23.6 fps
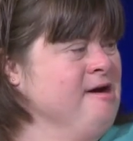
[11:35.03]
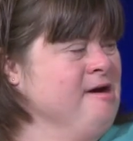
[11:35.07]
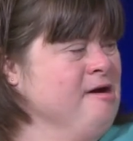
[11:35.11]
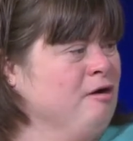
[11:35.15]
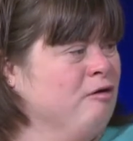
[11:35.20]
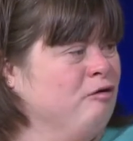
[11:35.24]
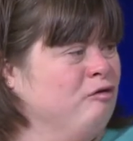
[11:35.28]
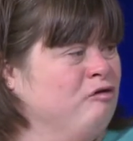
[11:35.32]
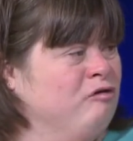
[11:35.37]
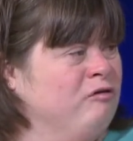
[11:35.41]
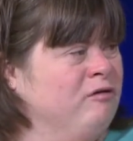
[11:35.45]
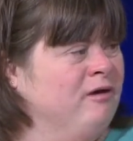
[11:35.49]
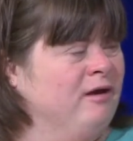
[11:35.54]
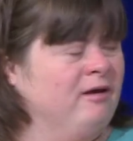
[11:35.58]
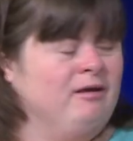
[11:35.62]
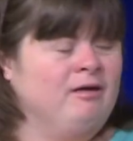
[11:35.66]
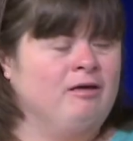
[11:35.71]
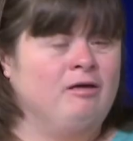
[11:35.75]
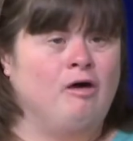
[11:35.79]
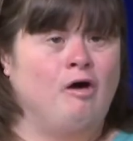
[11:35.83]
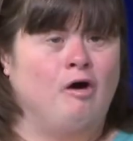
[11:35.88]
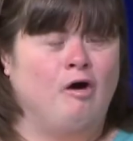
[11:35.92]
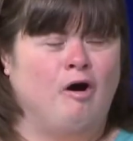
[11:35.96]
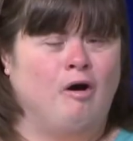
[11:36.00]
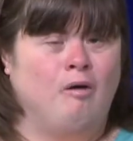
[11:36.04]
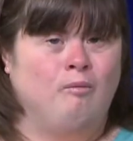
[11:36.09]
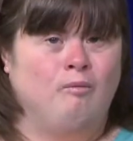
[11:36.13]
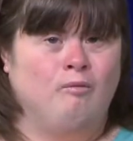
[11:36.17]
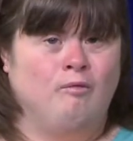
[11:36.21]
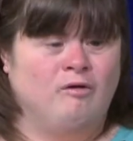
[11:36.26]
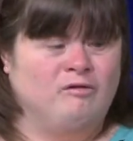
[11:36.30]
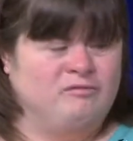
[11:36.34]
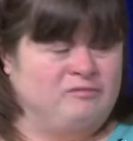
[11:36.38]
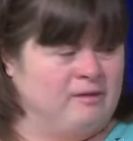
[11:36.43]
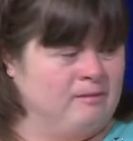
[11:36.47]
creating a
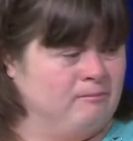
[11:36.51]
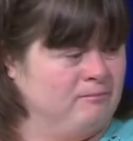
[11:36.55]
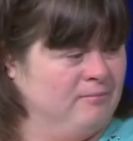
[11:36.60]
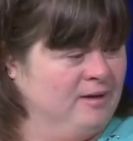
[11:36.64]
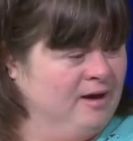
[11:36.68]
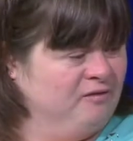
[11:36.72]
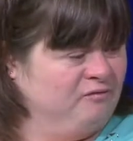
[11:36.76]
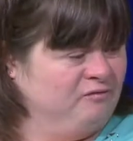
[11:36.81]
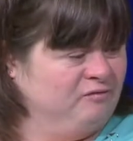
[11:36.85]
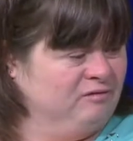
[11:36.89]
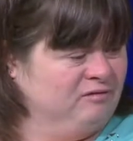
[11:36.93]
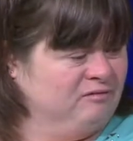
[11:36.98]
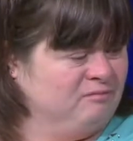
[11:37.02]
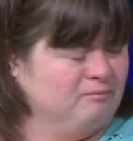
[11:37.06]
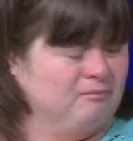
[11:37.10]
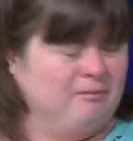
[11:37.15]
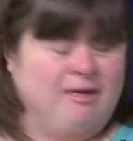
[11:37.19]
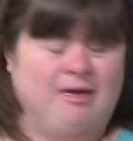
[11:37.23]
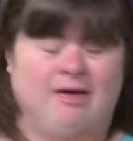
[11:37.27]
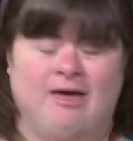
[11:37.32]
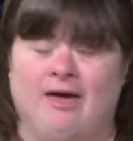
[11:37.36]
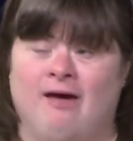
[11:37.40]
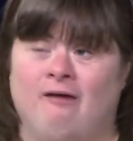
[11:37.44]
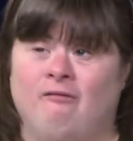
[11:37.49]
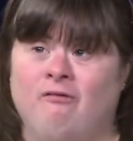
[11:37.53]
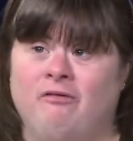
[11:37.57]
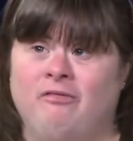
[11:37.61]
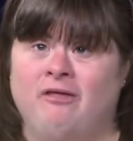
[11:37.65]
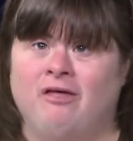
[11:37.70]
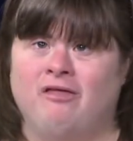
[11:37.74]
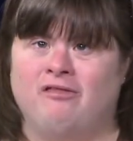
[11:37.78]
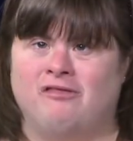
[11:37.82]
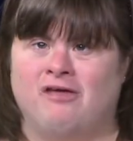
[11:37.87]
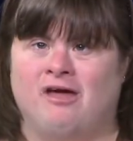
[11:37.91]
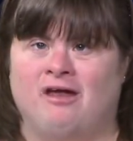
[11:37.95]
world that matches
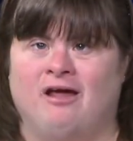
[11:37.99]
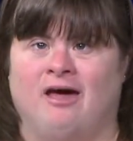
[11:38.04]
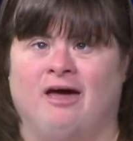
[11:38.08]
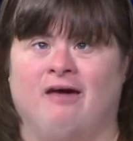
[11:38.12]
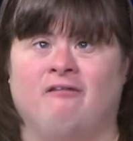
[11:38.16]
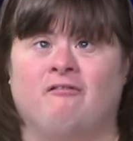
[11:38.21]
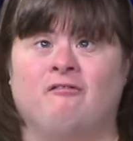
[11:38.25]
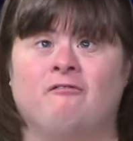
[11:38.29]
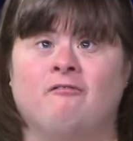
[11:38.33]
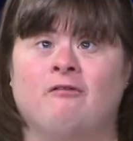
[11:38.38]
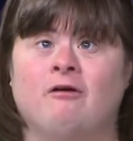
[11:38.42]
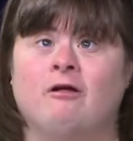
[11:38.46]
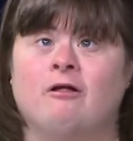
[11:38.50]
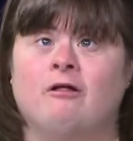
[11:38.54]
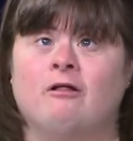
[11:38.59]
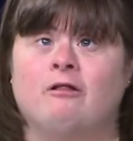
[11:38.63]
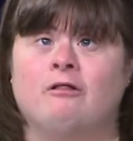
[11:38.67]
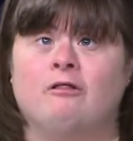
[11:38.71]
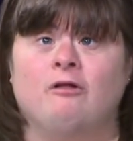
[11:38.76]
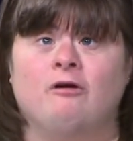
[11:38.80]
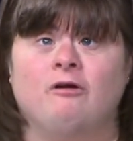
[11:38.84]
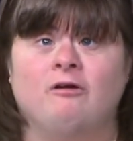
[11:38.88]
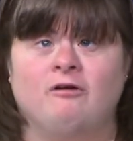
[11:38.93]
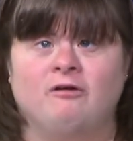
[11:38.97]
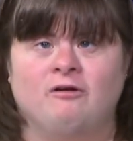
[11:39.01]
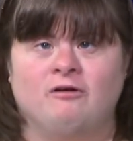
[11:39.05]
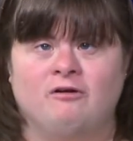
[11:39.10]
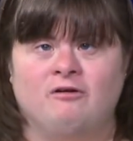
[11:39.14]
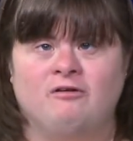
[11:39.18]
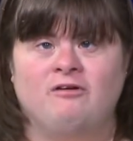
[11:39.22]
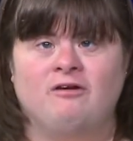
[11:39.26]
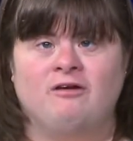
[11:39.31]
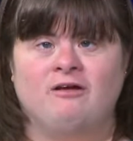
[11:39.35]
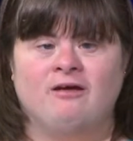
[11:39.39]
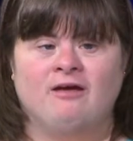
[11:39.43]
everything that I've
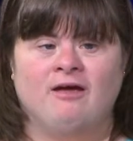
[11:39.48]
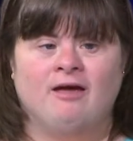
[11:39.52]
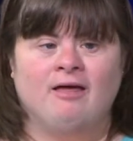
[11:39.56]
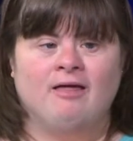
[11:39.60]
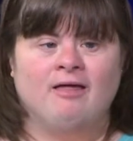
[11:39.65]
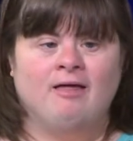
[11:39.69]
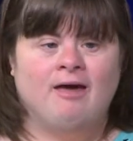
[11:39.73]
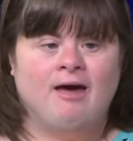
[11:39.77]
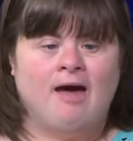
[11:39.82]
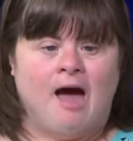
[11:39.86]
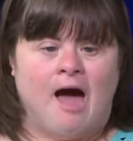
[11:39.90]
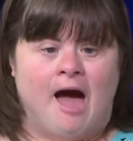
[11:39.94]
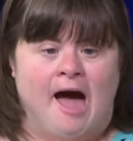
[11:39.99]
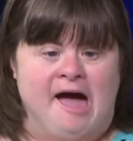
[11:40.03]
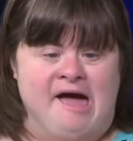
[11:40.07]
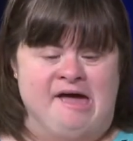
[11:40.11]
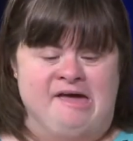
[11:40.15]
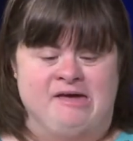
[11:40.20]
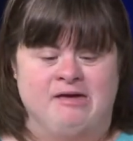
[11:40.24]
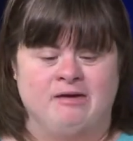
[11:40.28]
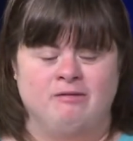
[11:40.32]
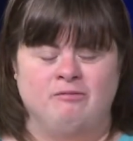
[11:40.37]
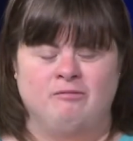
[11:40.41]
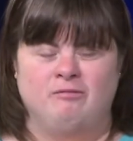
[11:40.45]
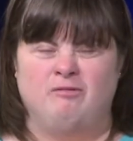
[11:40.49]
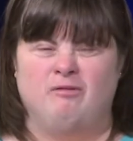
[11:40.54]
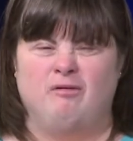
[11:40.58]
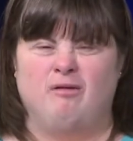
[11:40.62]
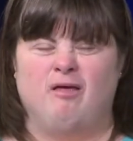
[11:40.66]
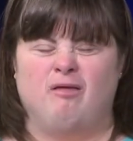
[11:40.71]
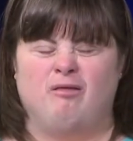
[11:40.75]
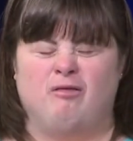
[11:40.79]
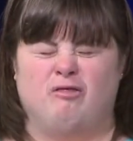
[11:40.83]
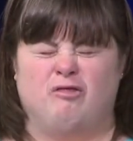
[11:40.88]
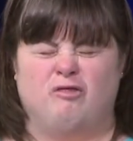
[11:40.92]
learned. I
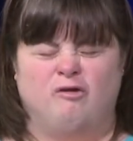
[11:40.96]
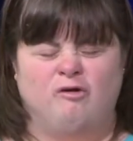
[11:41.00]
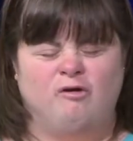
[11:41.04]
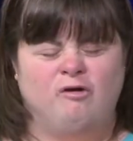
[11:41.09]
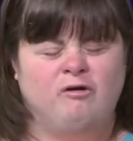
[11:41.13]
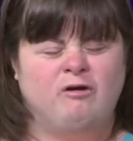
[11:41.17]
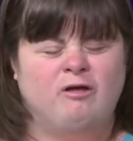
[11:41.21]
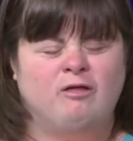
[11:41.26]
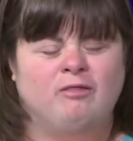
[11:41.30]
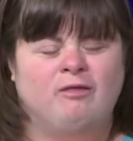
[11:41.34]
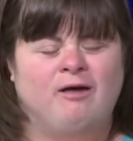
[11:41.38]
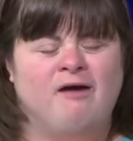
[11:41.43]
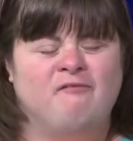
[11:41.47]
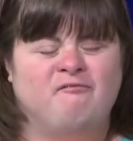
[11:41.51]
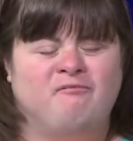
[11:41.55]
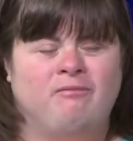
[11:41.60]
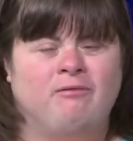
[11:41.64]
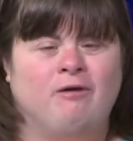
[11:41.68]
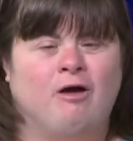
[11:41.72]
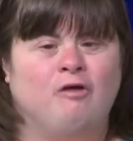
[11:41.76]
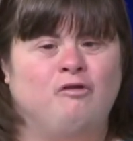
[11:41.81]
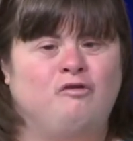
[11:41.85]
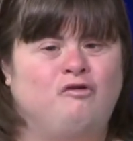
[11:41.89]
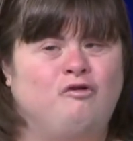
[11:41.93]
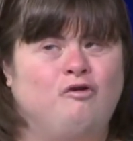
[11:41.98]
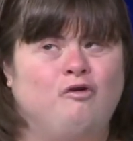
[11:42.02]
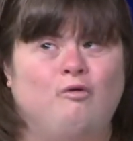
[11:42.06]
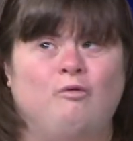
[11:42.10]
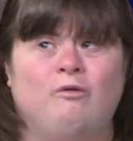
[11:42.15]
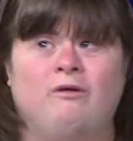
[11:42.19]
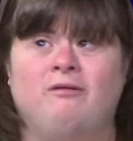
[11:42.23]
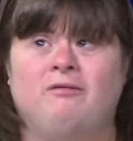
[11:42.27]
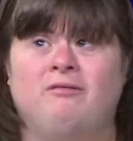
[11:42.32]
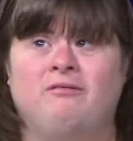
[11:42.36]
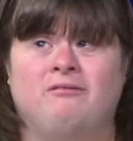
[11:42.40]
learned a lot from the
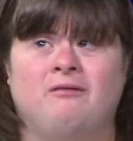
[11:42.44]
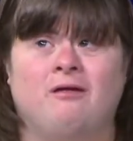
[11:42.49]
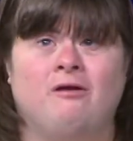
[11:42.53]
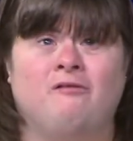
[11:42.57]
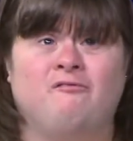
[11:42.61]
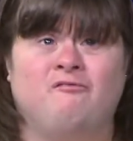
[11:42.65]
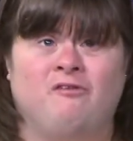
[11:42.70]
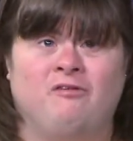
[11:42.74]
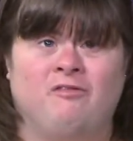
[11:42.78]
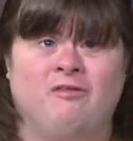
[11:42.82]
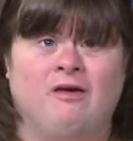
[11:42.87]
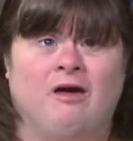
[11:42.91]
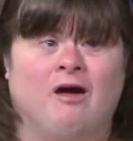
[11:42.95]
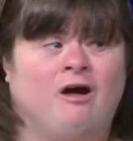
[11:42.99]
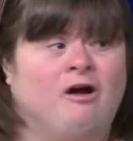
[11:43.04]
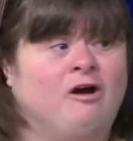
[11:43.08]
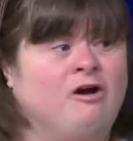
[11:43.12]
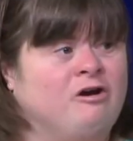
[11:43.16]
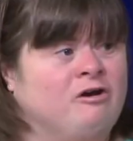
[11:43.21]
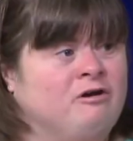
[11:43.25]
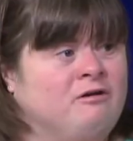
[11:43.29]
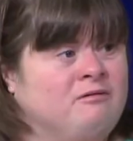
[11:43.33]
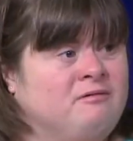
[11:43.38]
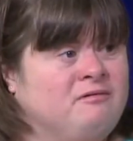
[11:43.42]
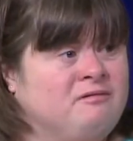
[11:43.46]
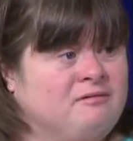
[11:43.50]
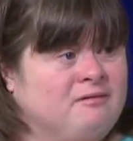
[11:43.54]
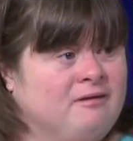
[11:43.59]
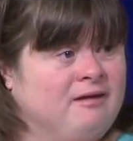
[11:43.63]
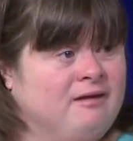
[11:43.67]
Cotuit Center for the Arts,